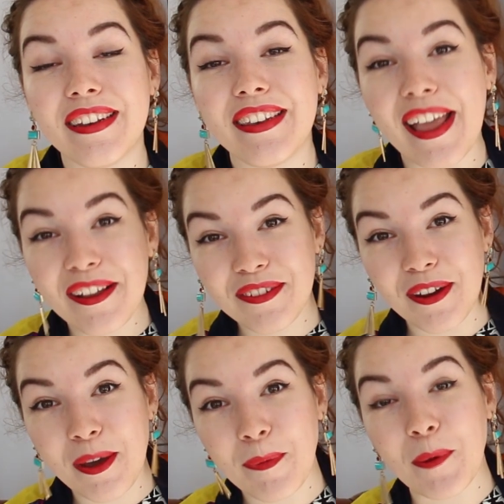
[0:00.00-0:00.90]
Next
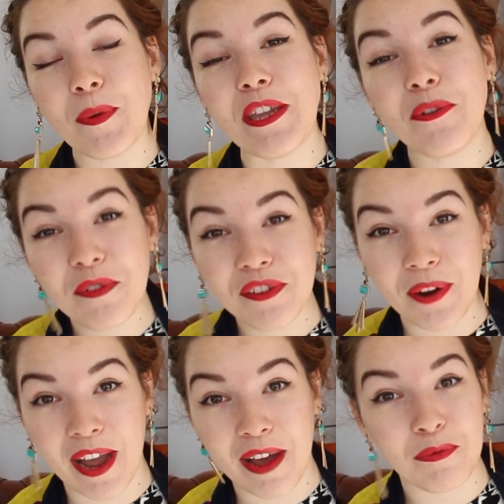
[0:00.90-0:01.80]
up, we
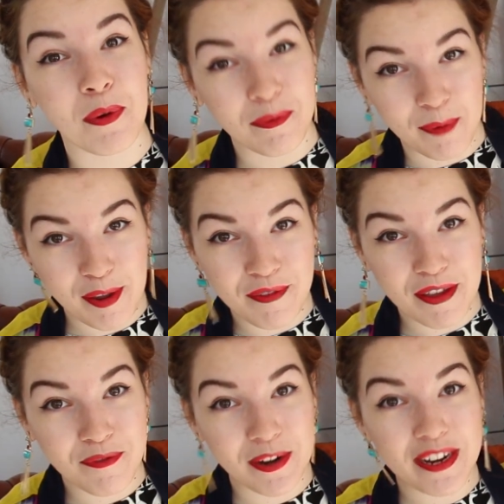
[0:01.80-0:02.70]
also have one of my
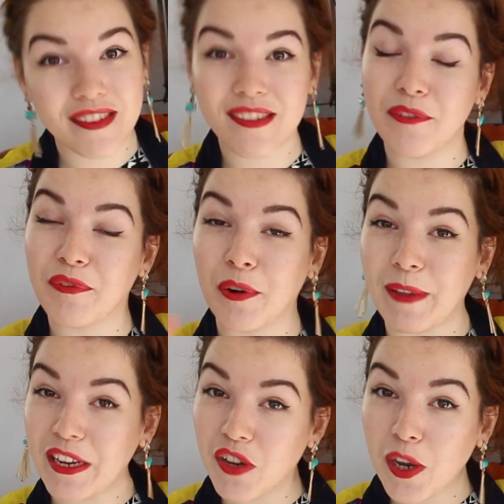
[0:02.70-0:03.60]
favourites
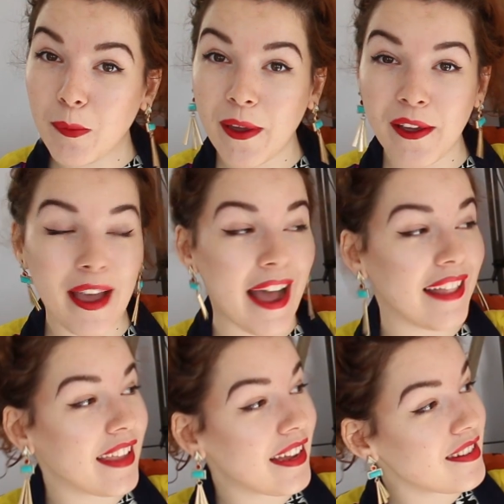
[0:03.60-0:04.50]
from Inktober,
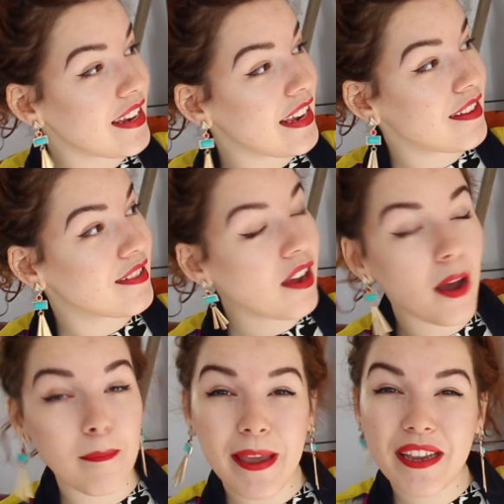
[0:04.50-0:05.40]
and that is
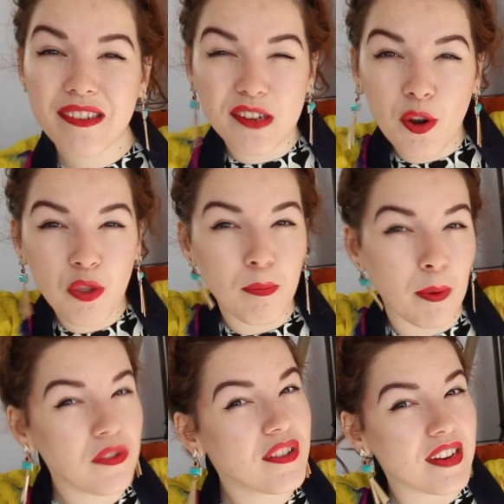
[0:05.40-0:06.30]
a big sloth
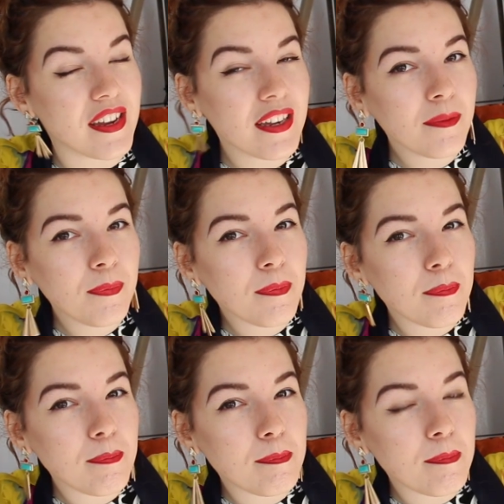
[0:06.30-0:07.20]
monster
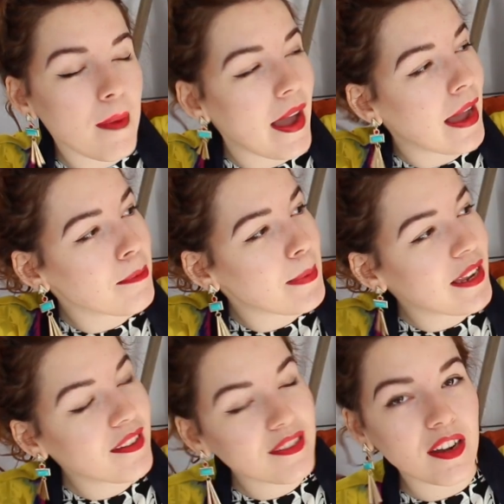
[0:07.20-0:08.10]
and
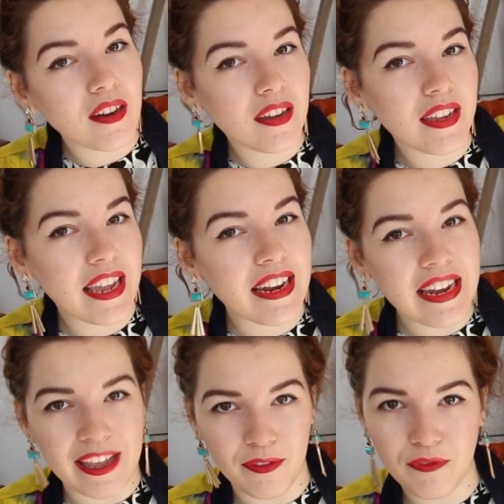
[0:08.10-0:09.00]
being stuck in a
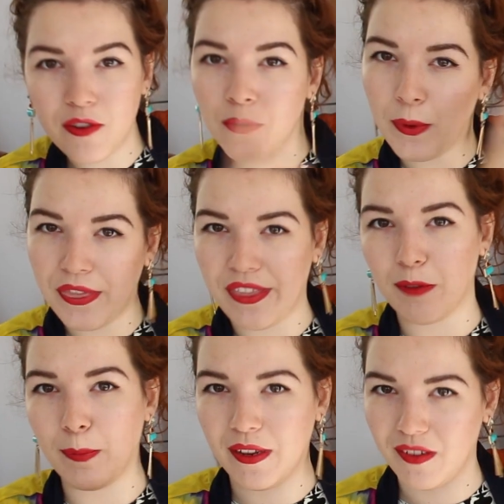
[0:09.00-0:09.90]
lift with
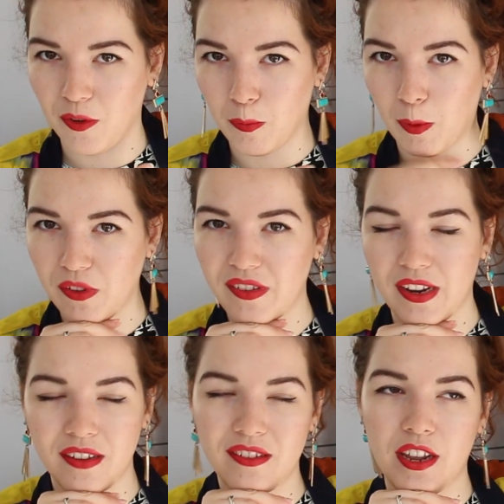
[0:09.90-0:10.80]
this big sloth
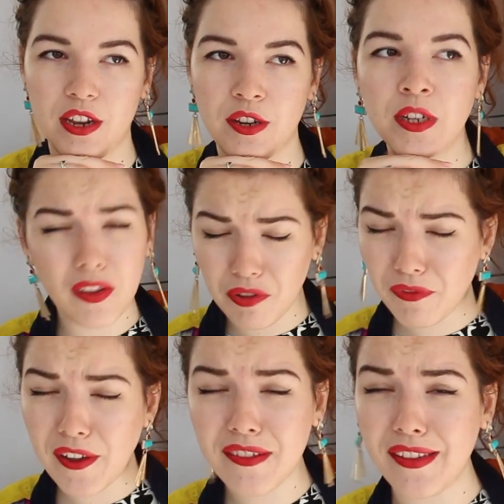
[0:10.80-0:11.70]
monster. So the
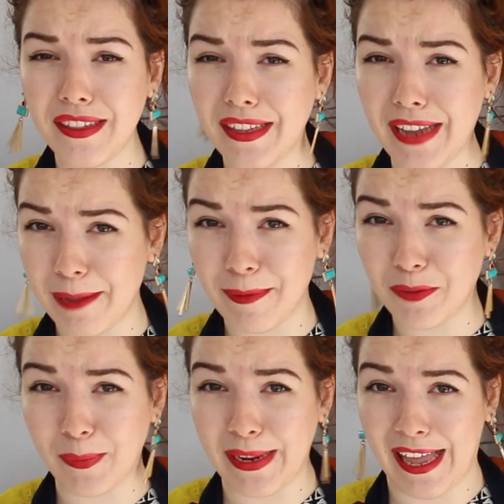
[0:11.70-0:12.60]
first thing that came
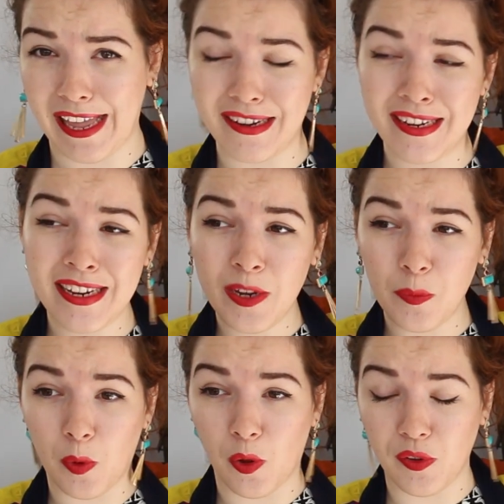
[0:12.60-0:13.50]
into my head
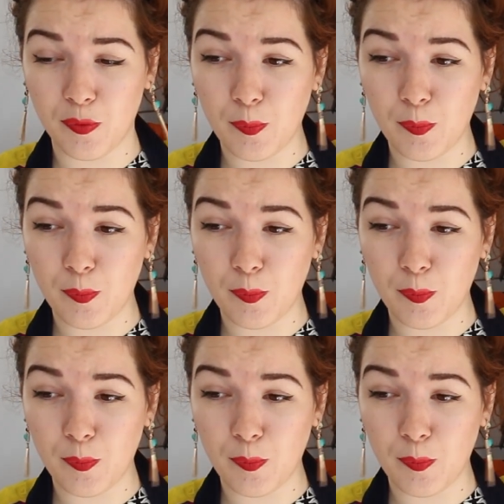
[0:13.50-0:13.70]
was